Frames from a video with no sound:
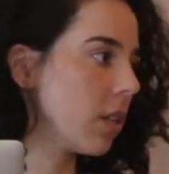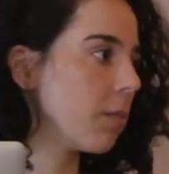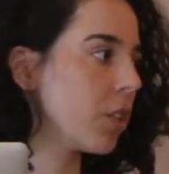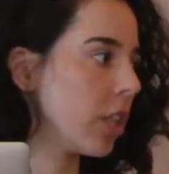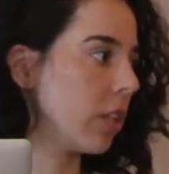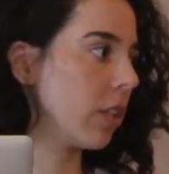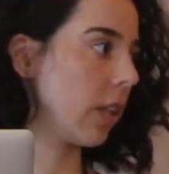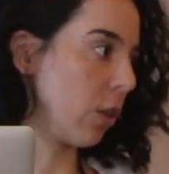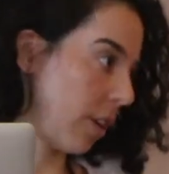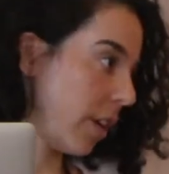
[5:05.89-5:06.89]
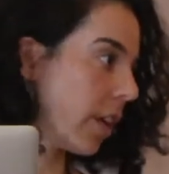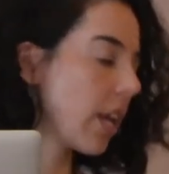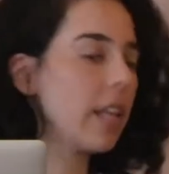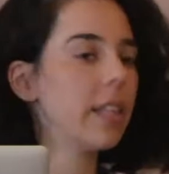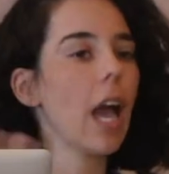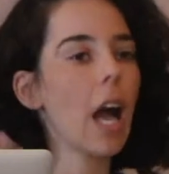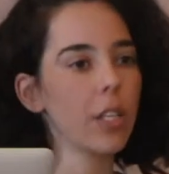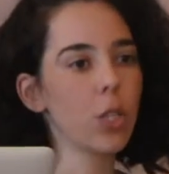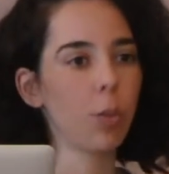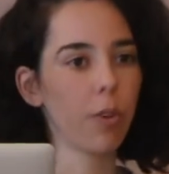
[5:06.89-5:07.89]
machine learning and the
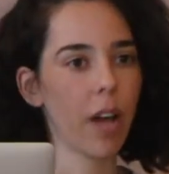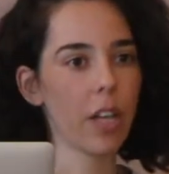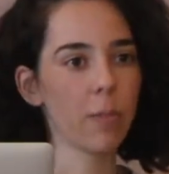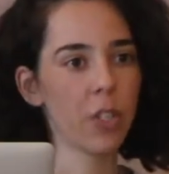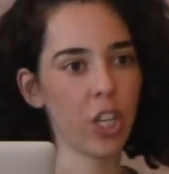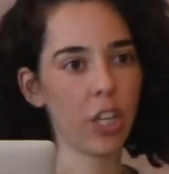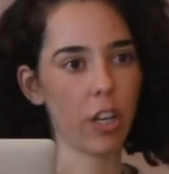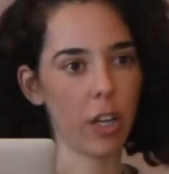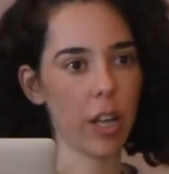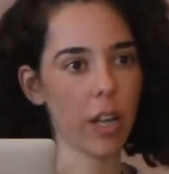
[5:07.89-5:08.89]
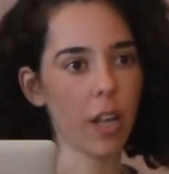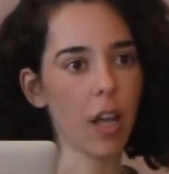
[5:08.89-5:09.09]
unsupervised machine learning.